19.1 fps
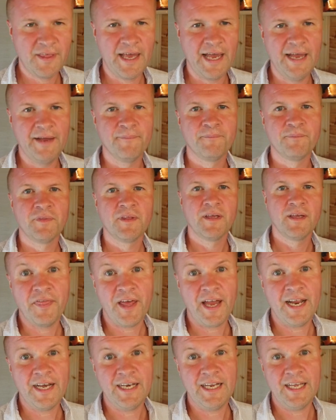there.
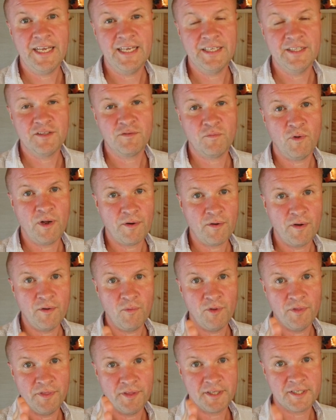That is where I
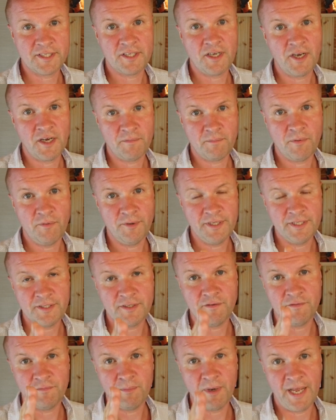want the start point
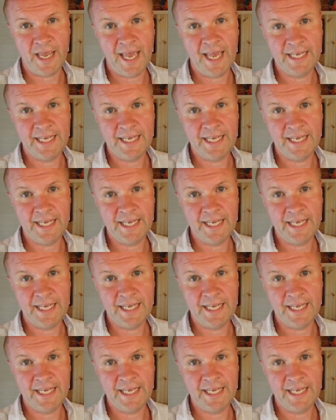of my